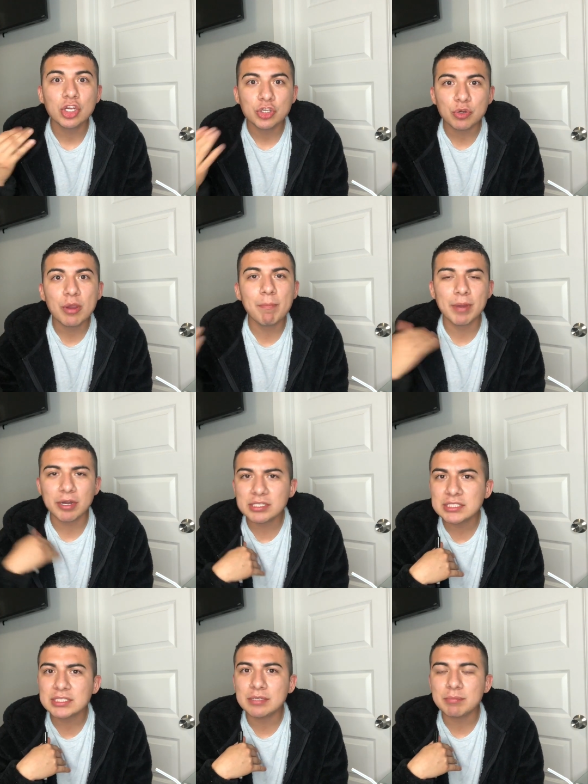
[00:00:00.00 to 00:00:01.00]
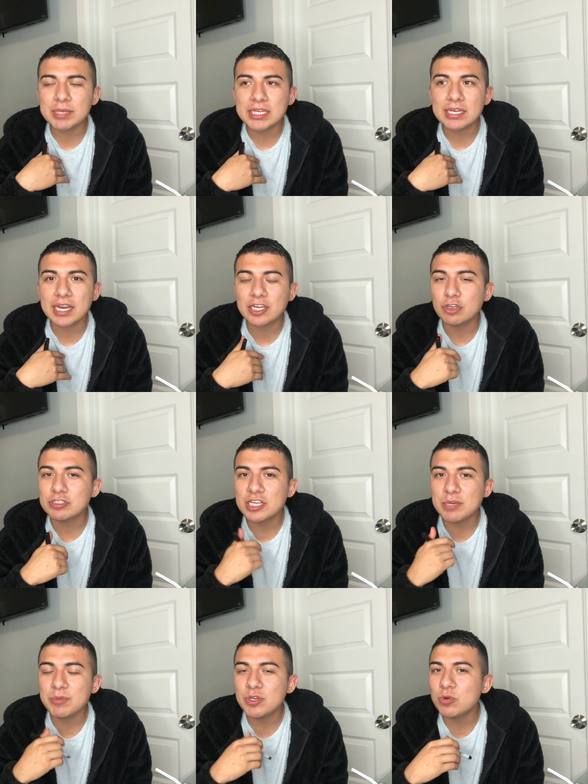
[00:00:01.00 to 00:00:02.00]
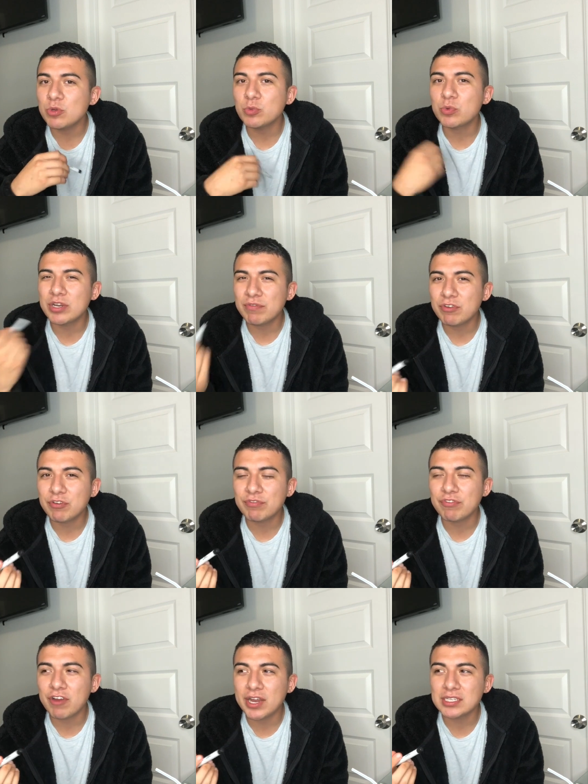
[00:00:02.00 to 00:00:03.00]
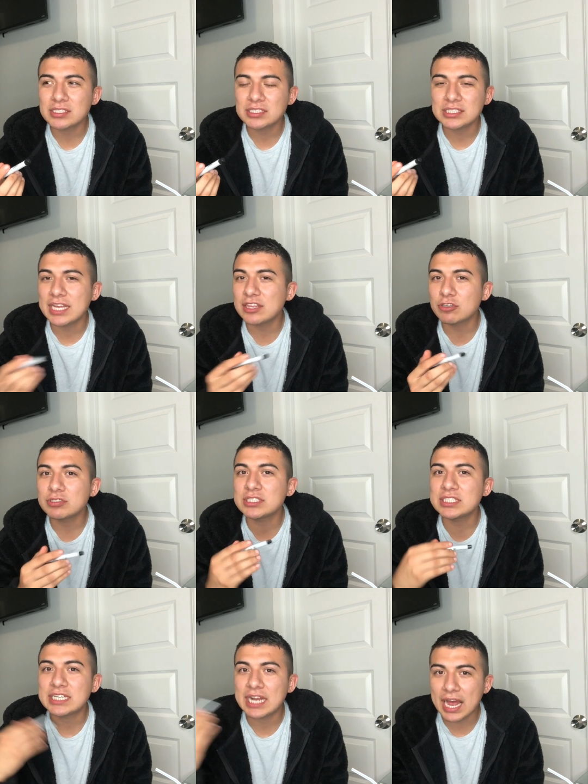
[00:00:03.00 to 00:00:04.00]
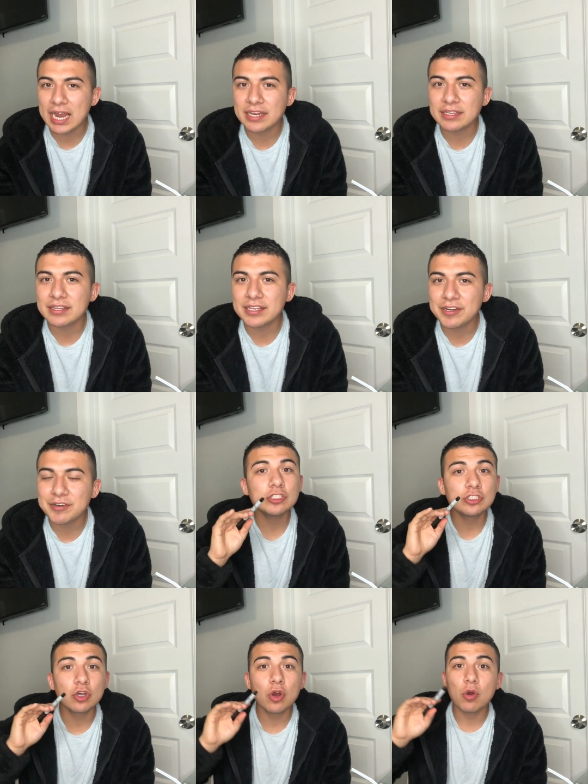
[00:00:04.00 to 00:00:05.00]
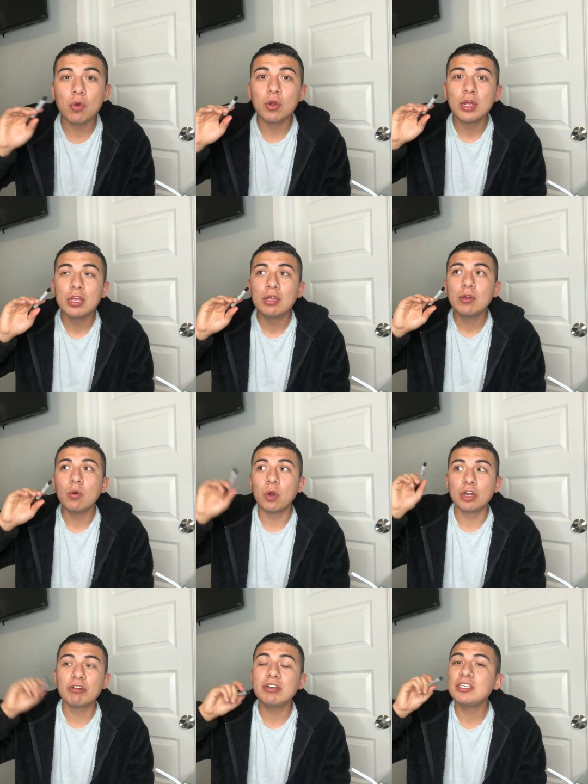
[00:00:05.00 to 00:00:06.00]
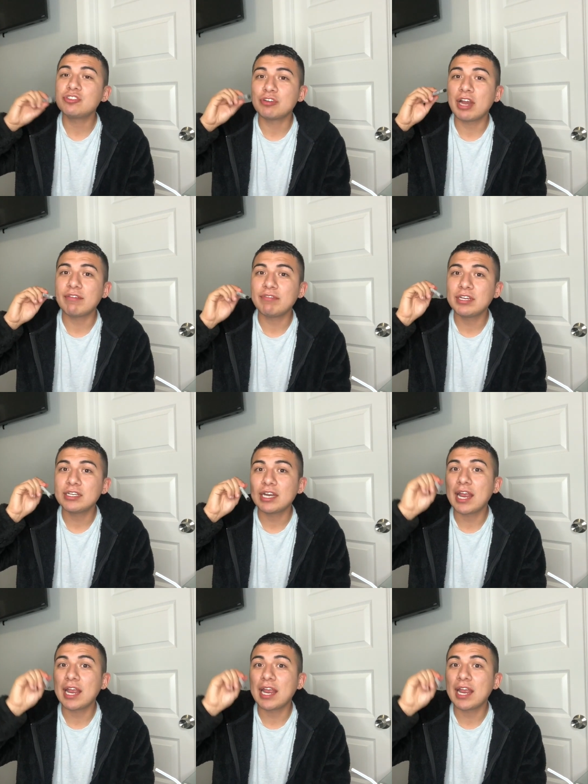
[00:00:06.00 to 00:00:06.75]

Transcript: you're embarrassing me. Like, you're telling me you're with one of your friends, yet there's a guy in there. So we're literally driving